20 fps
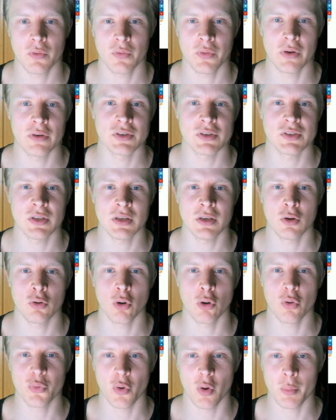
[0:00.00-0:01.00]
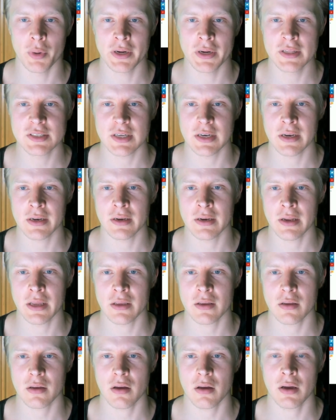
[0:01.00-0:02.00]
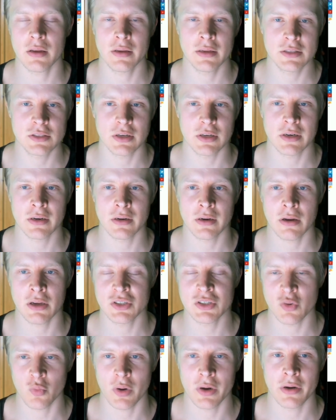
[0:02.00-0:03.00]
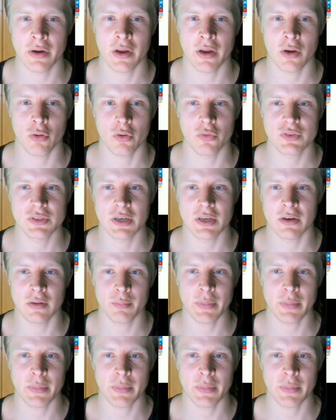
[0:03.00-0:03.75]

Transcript: There's the growth hormone insulin, like insulin, IGF-1 growth signaling